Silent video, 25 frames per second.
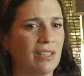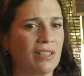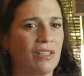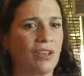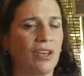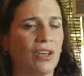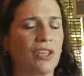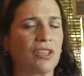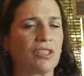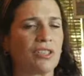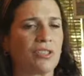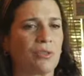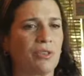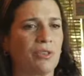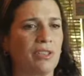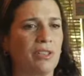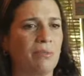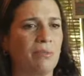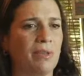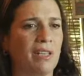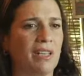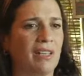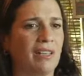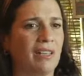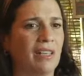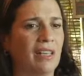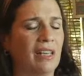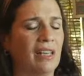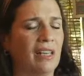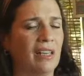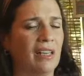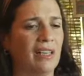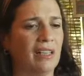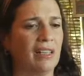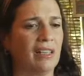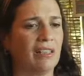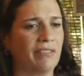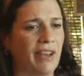the dog is going to be
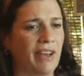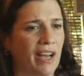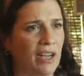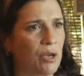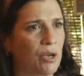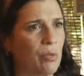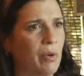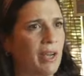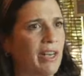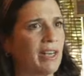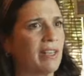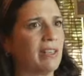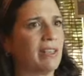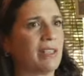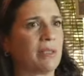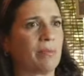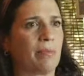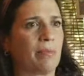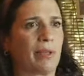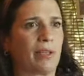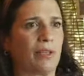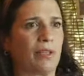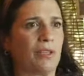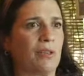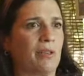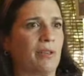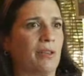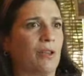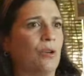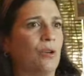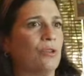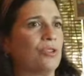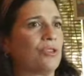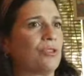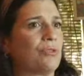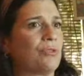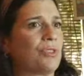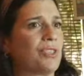evaluated is going to go
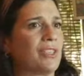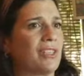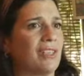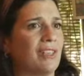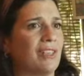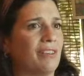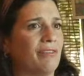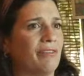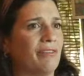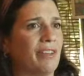to see a